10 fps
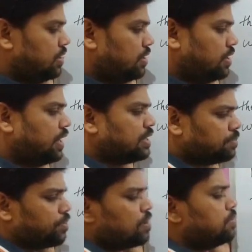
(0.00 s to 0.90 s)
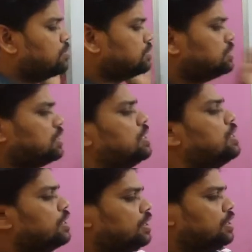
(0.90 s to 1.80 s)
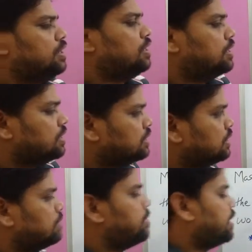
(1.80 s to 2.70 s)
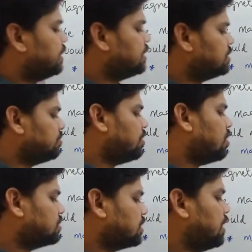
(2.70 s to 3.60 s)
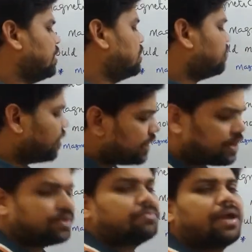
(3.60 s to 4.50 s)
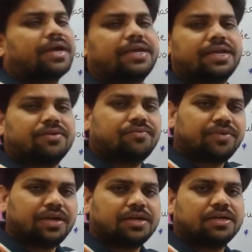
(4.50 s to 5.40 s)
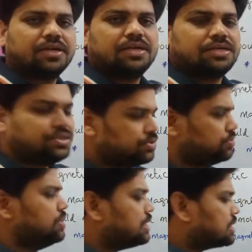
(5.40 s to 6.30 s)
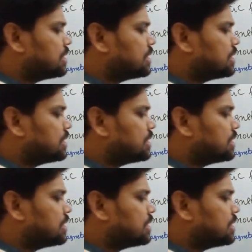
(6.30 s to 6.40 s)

Right? The problems in the magnetism ask like find out magnetic field due to this